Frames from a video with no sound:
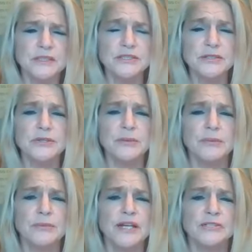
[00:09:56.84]
So
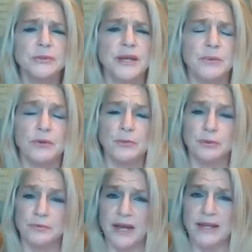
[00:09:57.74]
the retrograde will
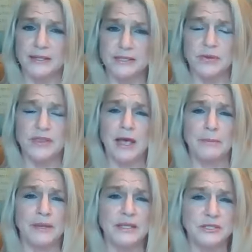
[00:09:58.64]
provide us with
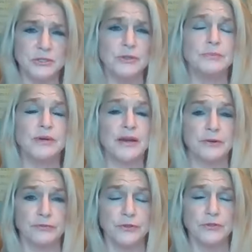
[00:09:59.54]
that means to a
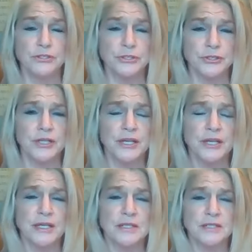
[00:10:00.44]
brighter future.
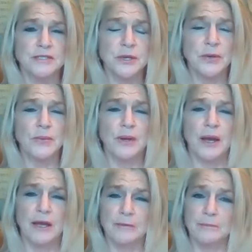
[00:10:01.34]
So
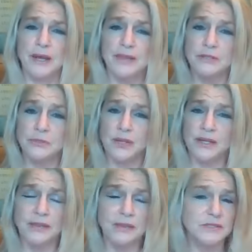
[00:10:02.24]
by the 20th,